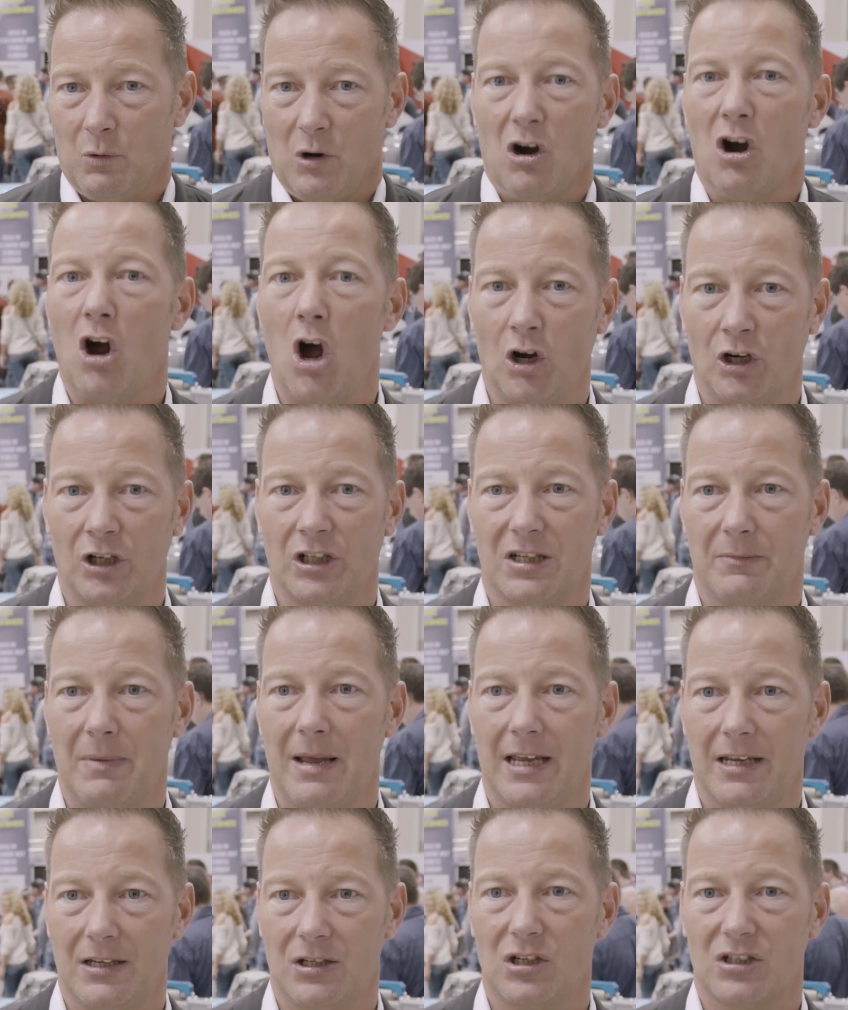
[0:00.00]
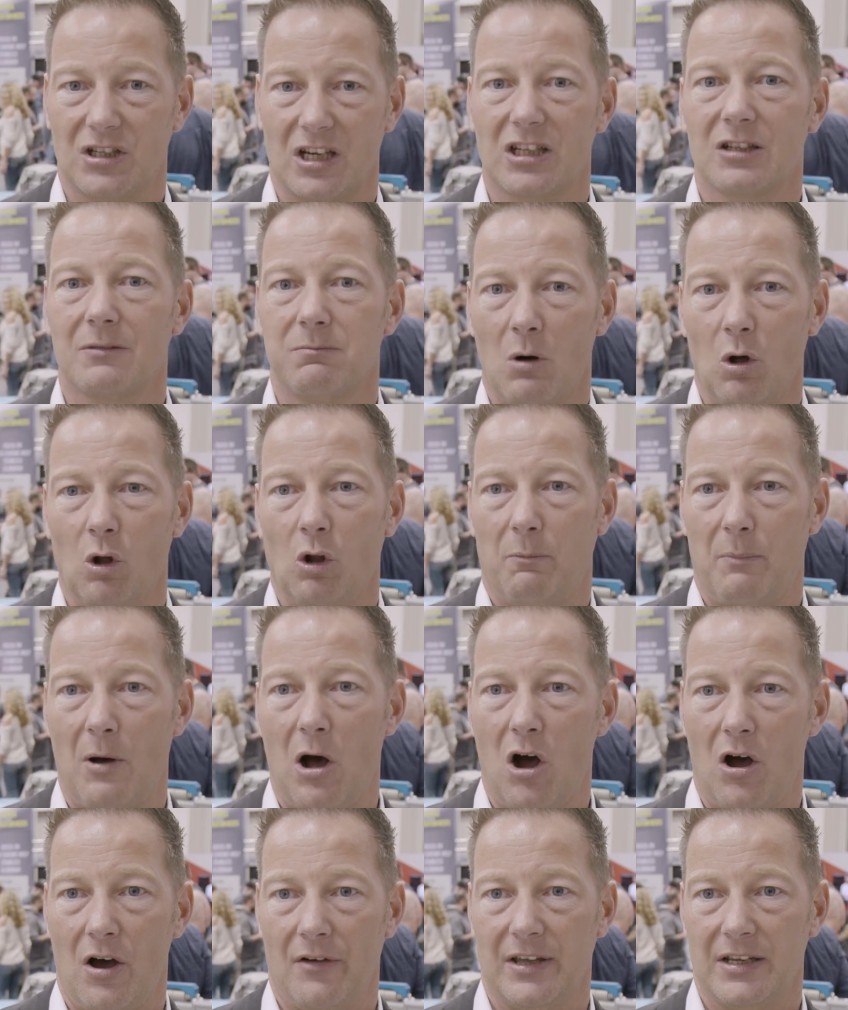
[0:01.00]
we're honoured to be just a small
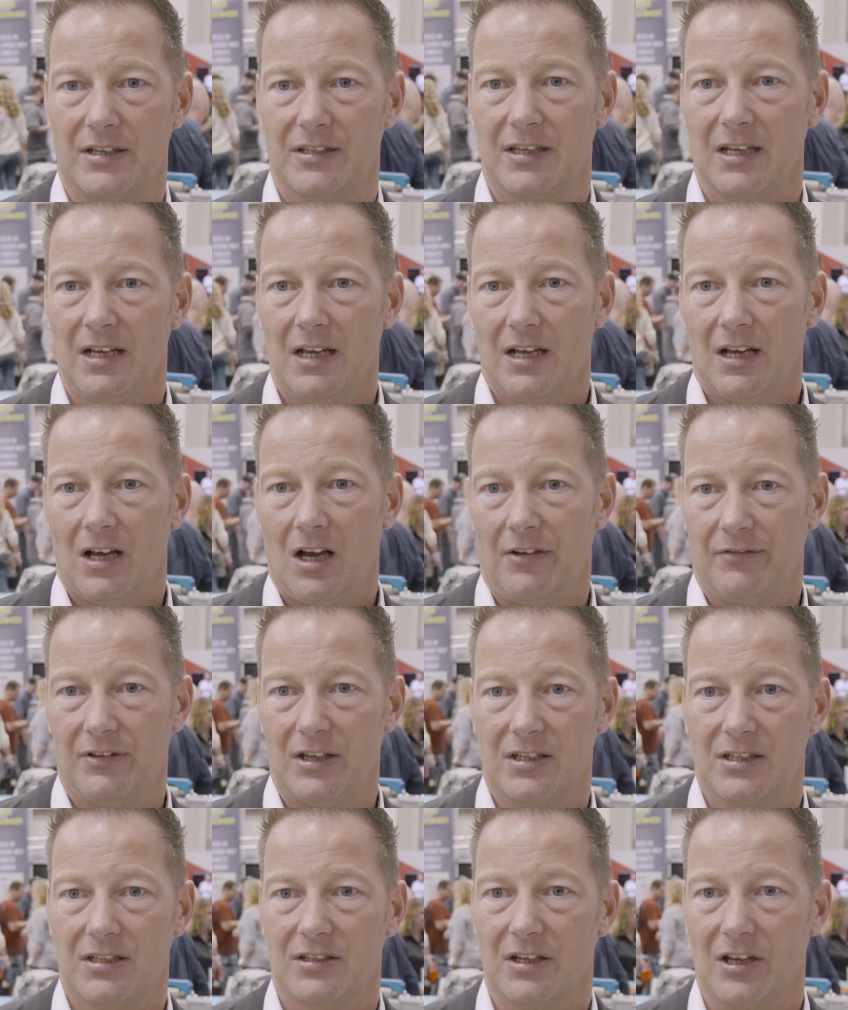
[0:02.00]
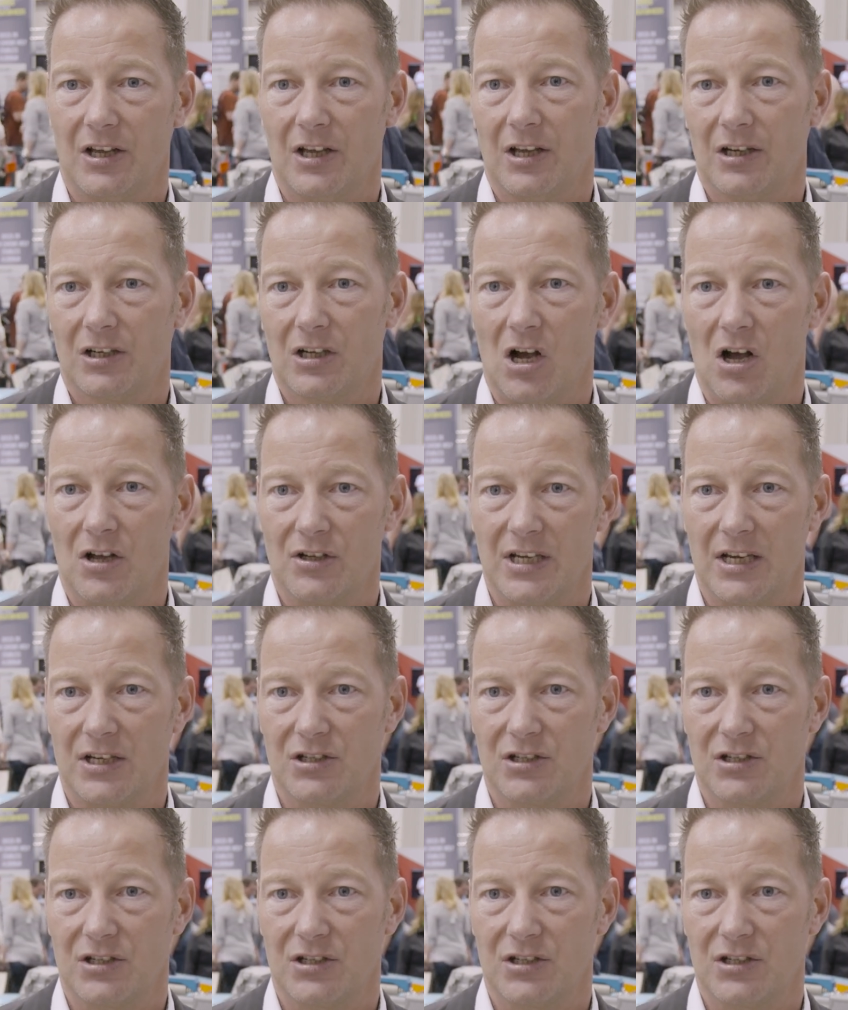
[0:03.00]
part of this of this uh, car's